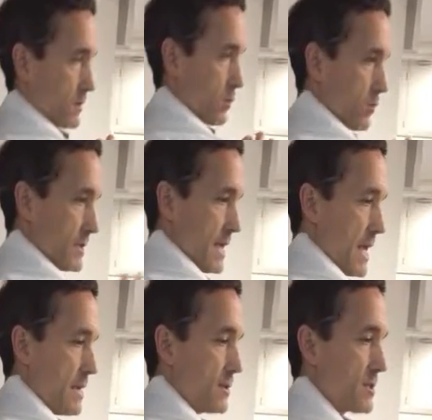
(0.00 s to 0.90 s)
towards the
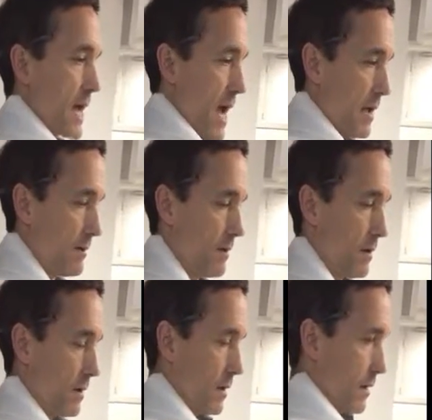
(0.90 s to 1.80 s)
inside
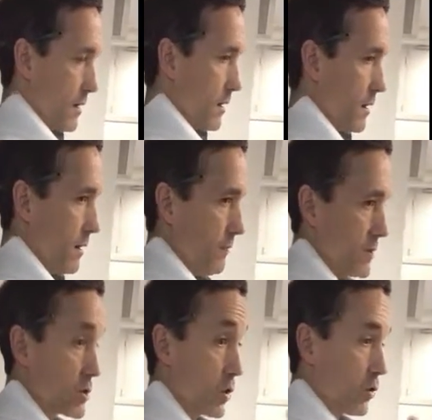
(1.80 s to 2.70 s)
of the
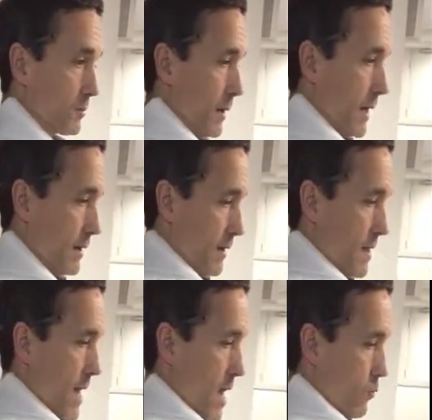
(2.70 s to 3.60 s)
shoulder blade, and
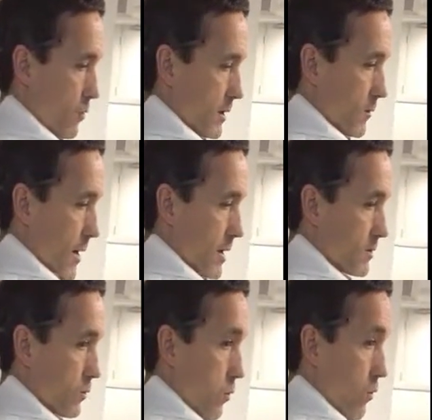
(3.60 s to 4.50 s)
then work your way
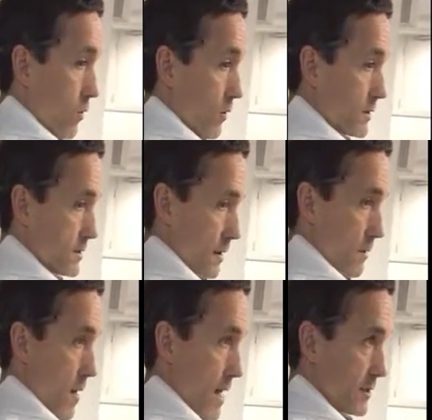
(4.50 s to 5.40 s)
towards,
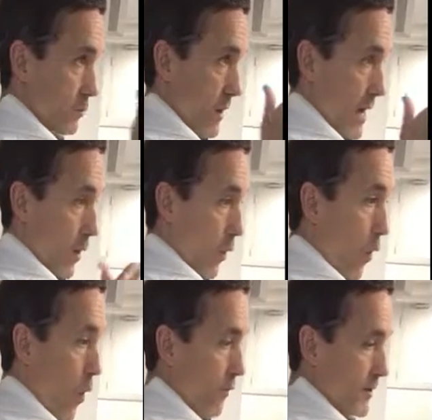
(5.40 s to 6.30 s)
actually right
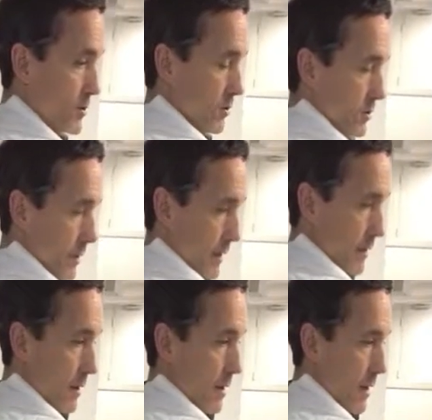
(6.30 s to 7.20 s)
over the shoulder blade,
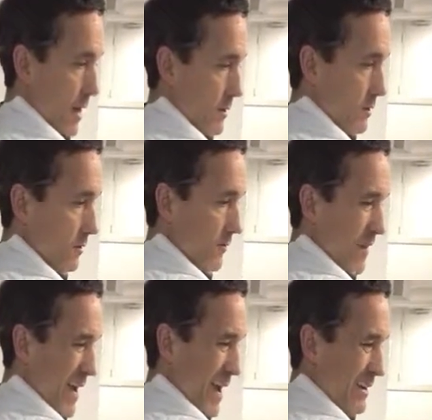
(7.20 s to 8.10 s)
and you'll
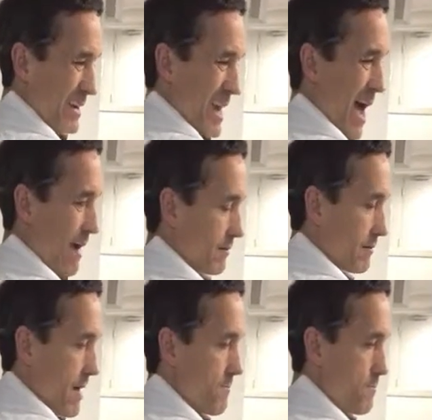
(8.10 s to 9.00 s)
find a knot
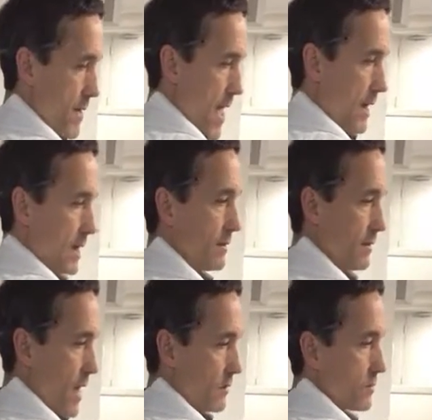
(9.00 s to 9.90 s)
right back in there
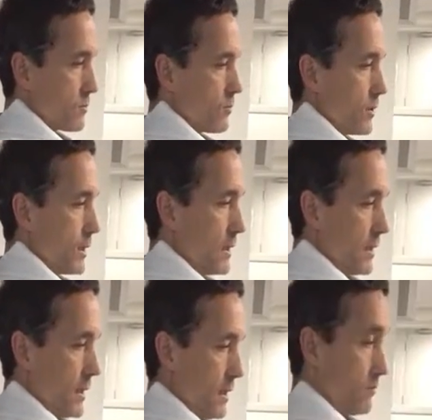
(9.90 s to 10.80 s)
that is
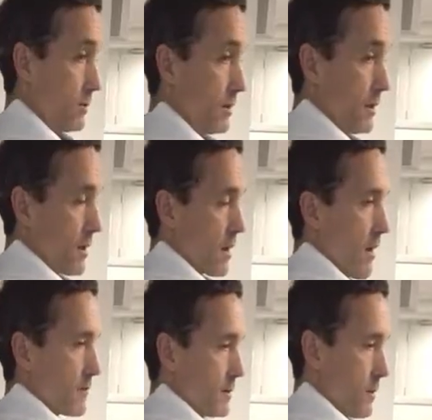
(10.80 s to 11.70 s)
really, really
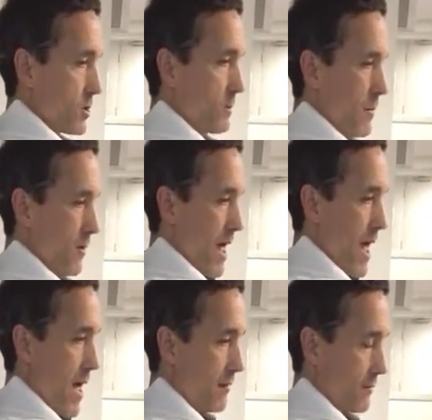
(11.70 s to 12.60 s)
uncomfortable. Most people
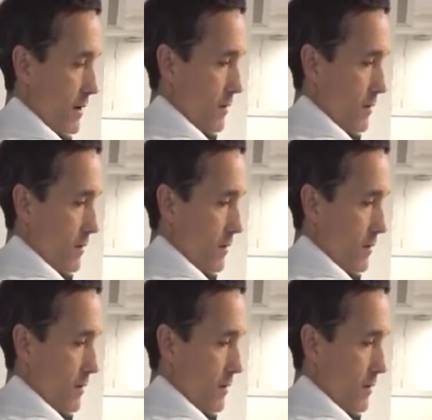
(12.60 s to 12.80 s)
have,